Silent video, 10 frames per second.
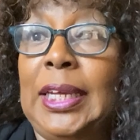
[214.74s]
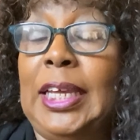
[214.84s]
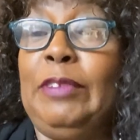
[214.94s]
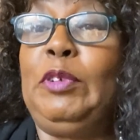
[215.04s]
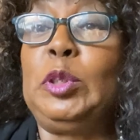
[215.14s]

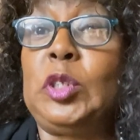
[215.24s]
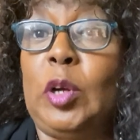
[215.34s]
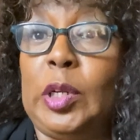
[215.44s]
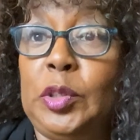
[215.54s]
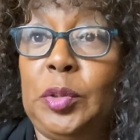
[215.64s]
If you
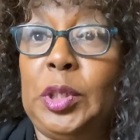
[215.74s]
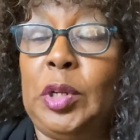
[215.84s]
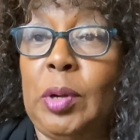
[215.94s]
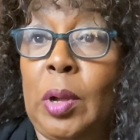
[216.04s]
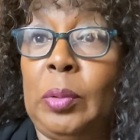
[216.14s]
start doing
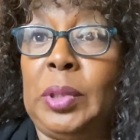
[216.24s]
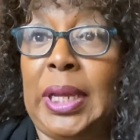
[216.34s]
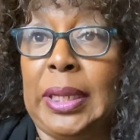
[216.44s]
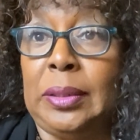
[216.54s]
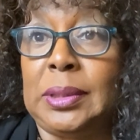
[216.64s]
your own
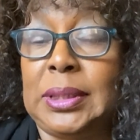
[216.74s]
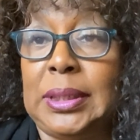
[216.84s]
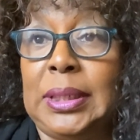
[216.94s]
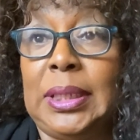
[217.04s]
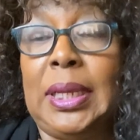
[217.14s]
nails
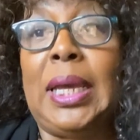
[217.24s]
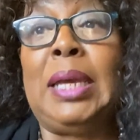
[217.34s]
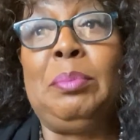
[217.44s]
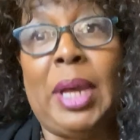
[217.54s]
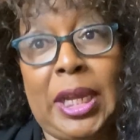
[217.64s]

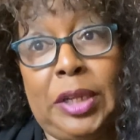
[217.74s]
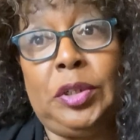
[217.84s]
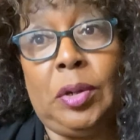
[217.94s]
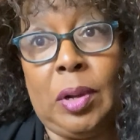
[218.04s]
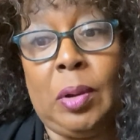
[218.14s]
and making
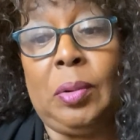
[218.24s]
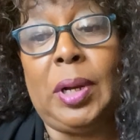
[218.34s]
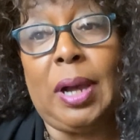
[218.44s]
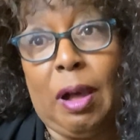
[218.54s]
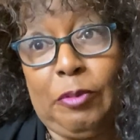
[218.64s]
your own
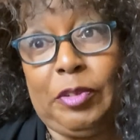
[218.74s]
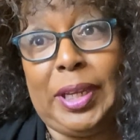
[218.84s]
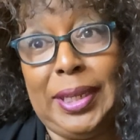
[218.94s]
coffee,